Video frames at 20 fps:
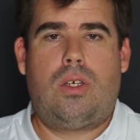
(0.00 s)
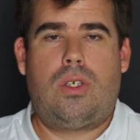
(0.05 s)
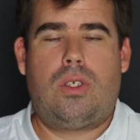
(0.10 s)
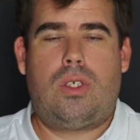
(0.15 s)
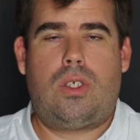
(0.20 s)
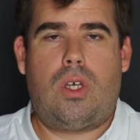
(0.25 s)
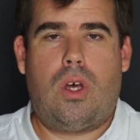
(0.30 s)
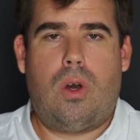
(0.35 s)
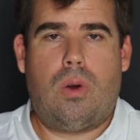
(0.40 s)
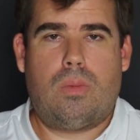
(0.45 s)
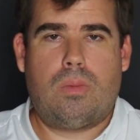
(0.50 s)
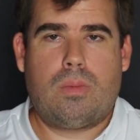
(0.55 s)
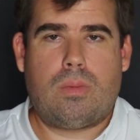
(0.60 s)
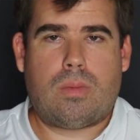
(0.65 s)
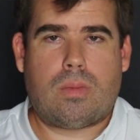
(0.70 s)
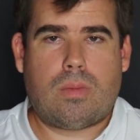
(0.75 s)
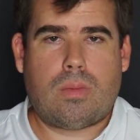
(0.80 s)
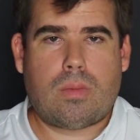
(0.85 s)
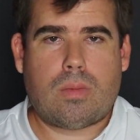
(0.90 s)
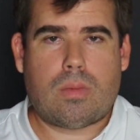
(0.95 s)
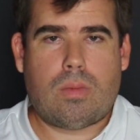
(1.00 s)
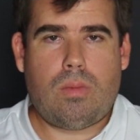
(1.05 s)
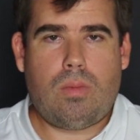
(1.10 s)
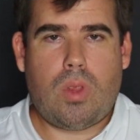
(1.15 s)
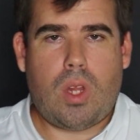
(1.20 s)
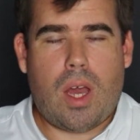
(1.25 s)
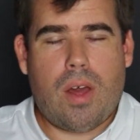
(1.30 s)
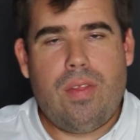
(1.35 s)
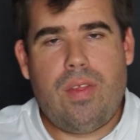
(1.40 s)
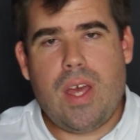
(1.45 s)
So
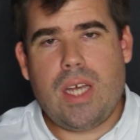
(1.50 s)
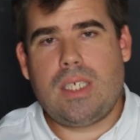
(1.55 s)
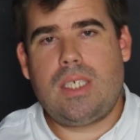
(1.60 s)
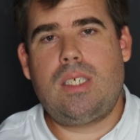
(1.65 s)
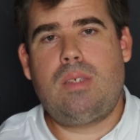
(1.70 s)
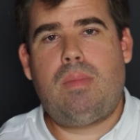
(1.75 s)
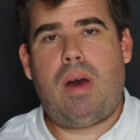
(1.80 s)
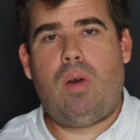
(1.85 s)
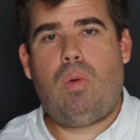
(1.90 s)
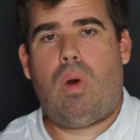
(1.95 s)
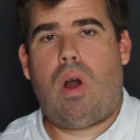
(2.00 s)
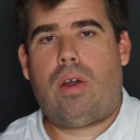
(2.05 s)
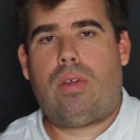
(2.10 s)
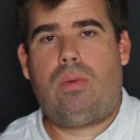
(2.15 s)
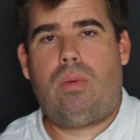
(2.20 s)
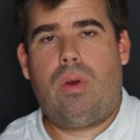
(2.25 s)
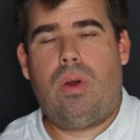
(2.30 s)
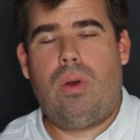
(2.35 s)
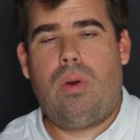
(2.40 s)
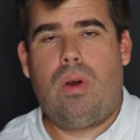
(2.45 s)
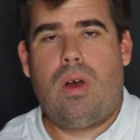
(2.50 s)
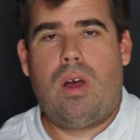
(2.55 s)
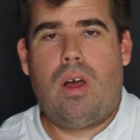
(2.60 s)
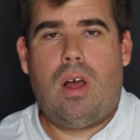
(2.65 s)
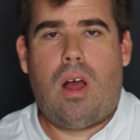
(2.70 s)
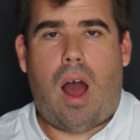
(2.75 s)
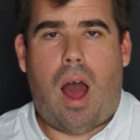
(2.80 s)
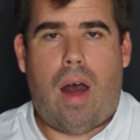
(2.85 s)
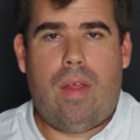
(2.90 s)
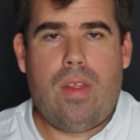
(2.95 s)
this is my walkthrough
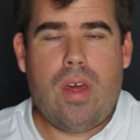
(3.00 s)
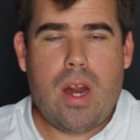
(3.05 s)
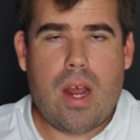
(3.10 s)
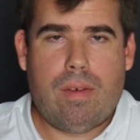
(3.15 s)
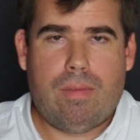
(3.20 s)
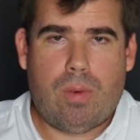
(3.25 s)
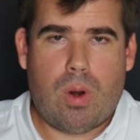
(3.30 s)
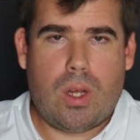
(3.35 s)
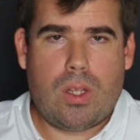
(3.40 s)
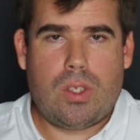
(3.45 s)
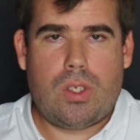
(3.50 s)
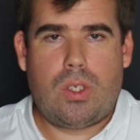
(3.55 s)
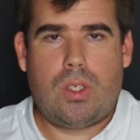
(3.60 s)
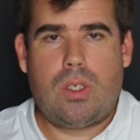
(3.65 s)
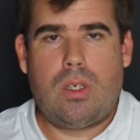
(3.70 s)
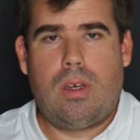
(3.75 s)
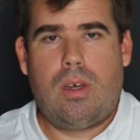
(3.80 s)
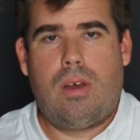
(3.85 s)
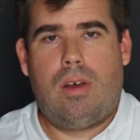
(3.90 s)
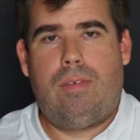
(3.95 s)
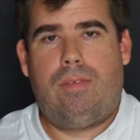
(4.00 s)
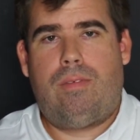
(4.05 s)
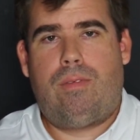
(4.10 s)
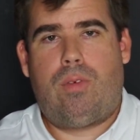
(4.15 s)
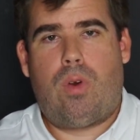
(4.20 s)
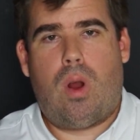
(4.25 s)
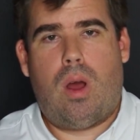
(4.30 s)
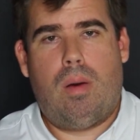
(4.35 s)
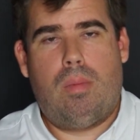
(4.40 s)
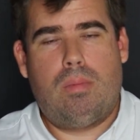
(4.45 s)
on the difference
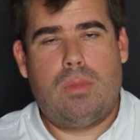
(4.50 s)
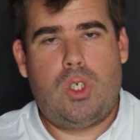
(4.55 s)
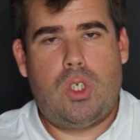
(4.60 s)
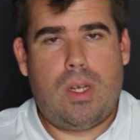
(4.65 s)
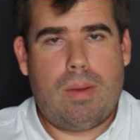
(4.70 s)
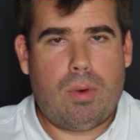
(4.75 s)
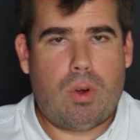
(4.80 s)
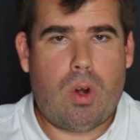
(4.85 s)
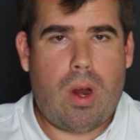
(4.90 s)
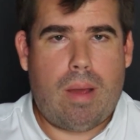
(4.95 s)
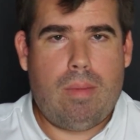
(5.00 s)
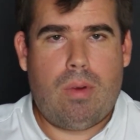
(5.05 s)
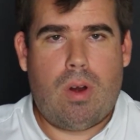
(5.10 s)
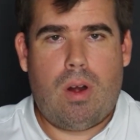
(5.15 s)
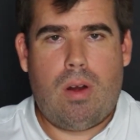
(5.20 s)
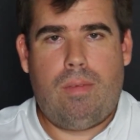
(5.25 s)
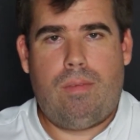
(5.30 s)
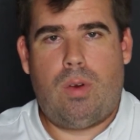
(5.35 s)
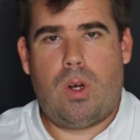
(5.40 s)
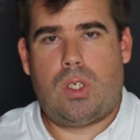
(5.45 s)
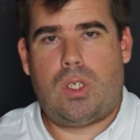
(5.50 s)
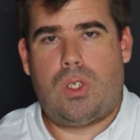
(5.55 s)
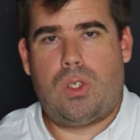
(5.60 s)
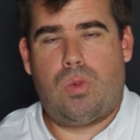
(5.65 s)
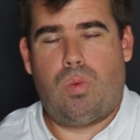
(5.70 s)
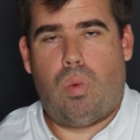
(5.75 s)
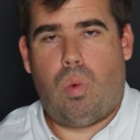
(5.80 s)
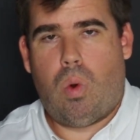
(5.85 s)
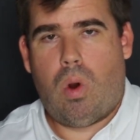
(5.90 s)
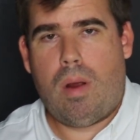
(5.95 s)
from Jim Cramer
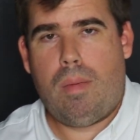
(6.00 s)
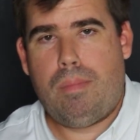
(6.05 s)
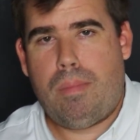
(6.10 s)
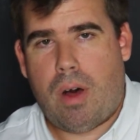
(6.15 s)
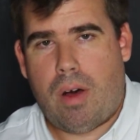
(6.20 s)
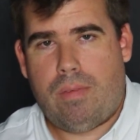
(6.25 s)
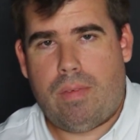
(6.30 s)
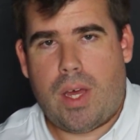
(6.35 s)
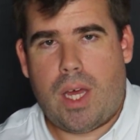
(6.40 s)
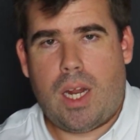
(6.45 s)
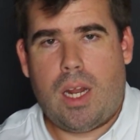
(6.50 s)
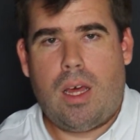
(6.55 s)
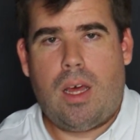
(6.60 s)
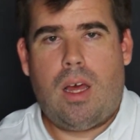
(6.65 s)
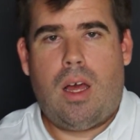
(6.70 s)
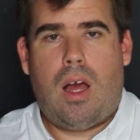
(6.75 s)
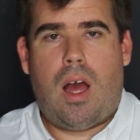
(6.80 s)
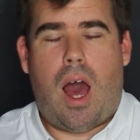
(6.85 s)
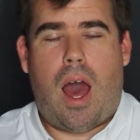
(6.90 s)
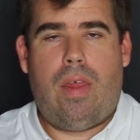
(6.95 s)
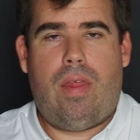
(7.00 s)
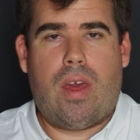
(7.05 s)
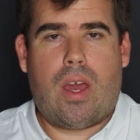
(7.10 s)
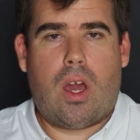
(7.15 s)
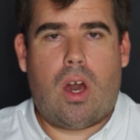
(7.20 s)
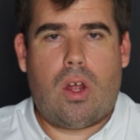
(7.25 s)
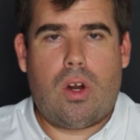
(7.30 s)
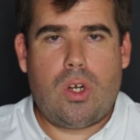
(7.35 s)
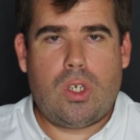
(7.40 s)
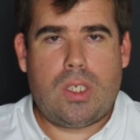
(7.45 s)
versus Warren Buffett. I
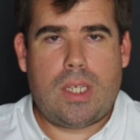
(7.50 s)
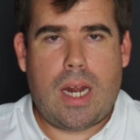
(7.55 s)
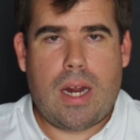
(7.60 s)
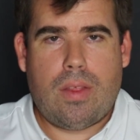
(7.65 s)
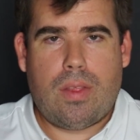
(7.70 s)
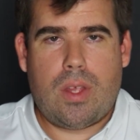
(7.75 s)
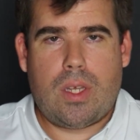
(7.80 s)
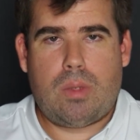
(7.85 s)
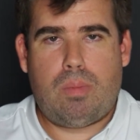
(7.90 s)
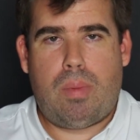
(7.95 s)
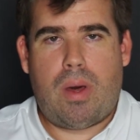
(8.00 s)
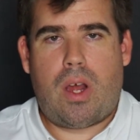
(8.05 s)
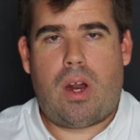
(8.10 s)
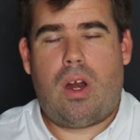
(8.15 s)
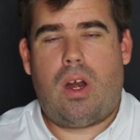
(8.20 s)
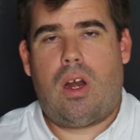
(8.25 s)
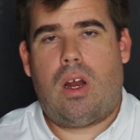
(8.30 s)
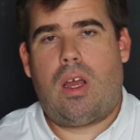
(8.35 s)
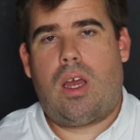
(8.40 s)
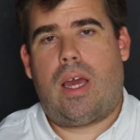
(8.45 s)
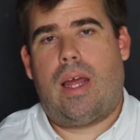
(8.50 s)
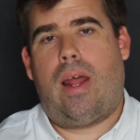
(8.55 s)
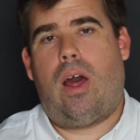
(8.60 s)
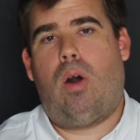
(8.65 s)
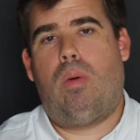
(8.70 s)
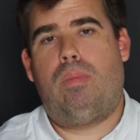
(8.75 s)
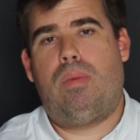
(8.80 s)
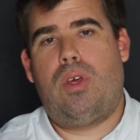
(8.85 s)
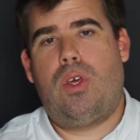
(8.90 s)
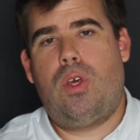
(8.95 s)
think understanding this better can
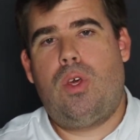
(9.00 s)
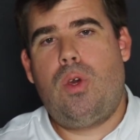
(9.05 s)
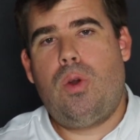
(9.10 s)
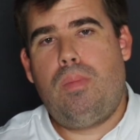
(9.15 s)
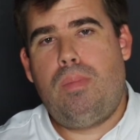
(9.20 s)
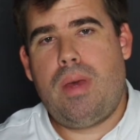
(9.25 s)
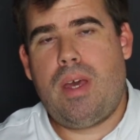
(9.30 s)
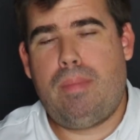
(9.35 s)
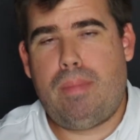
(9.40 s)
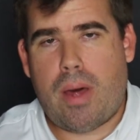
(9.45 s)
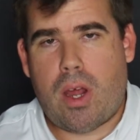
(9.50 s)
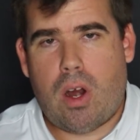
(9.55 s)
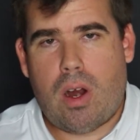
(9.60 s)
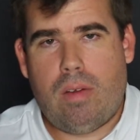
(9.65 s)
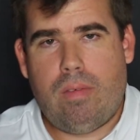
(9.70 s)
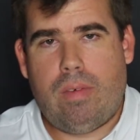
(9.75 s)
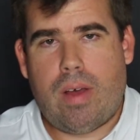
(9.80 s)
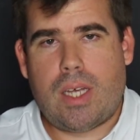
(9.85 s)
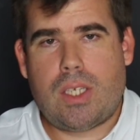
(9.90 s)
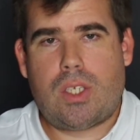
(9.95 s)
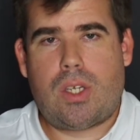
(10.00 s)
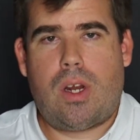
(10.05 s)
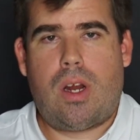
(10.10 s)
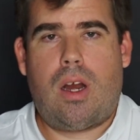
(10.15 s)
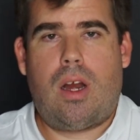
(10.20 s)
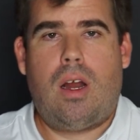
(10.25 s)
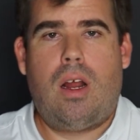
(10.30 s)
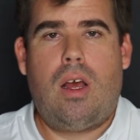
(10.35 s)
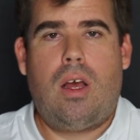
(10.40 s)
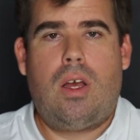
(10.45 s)
help you be a better
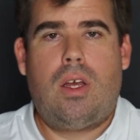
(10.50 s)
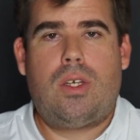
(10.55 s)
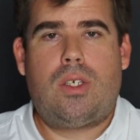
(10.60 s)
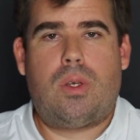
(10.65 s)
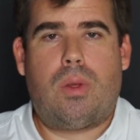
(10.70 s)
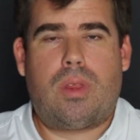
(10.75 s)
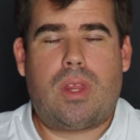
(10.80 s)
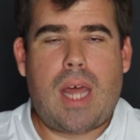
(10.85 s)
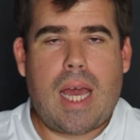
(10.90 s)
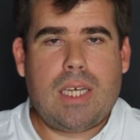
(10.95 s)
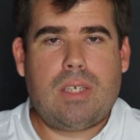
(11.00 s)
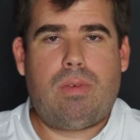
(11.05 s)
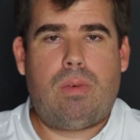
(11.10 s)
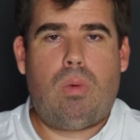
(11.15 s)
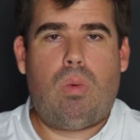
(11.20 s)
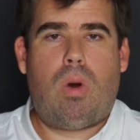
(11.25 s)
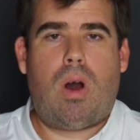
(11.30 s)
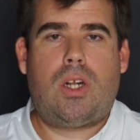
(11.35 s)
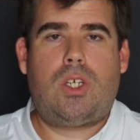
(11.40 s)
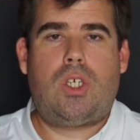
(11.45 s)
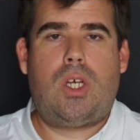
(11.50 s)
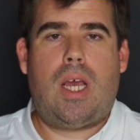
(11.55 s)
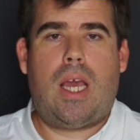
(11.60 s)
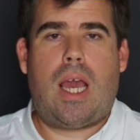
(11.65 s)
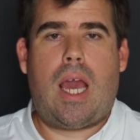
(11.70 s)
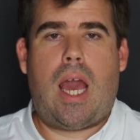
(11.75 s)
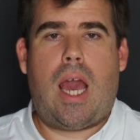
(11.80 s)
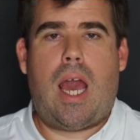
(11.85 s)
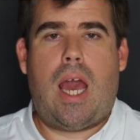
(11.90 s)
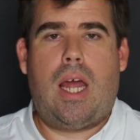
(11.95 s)
investor. So thanks for
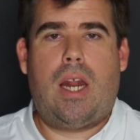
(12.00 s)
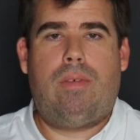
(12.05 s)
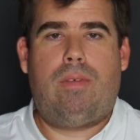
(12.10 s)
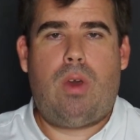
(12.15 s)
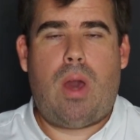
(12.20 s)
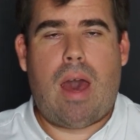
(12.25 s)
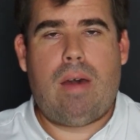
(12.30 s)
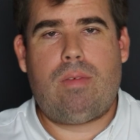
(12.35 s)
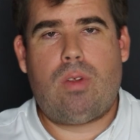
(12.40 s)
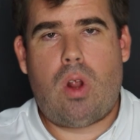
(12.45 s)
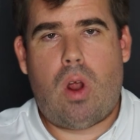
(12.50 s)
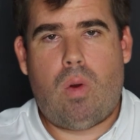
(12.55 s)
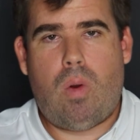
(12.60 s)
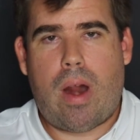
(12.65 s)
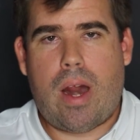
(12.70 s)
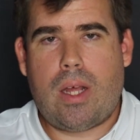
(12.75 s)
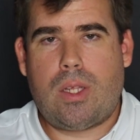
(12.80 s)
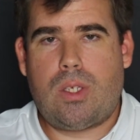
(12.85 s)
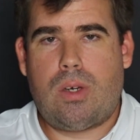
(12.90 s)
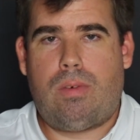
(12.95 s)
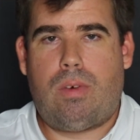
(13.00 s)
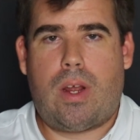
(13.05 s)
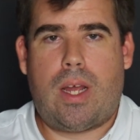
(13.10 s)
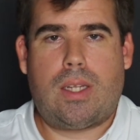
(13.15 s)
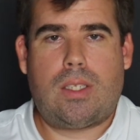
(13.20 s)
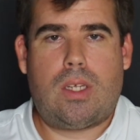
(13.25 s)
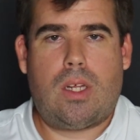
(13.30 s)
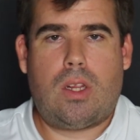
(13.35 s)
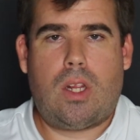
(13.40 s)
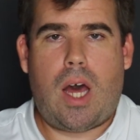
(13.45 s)
watching, and if you haven't already, don't
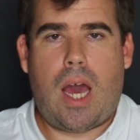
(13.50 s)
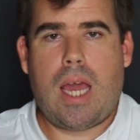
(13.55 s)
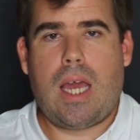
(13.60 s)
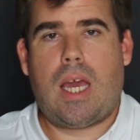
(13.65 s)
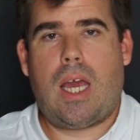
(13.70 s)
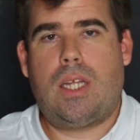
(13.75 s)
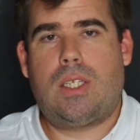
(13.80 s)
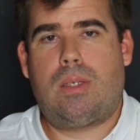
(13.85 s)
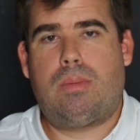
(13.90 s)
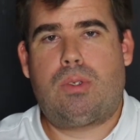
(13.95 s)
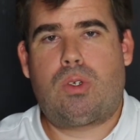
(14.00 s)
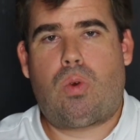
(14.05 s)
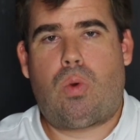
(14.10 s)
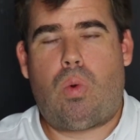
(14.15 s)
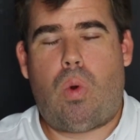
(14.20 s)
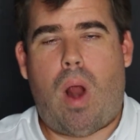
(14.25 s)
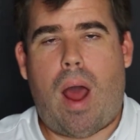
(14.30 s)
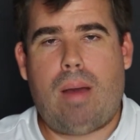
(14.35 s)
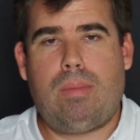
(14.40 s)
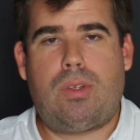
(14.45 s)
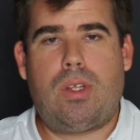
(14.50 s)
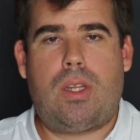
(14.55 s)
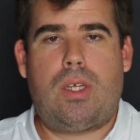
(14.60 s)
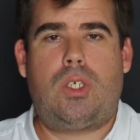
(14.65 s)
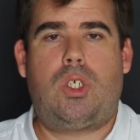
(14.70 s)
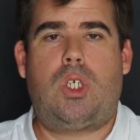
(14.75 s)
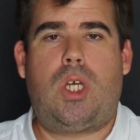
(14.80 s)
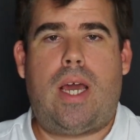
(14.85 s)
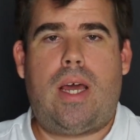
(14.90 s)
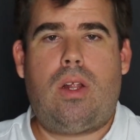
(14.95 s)
forget to like and subscribe to this
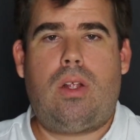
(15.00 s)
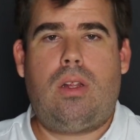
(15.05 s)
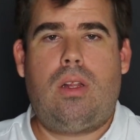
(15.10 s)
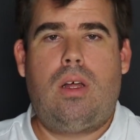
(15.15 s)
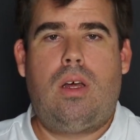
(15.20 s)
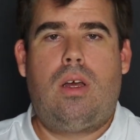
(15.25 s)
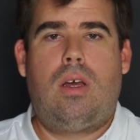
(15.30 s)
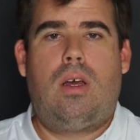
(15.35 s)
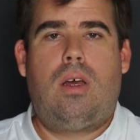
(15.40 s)
channel,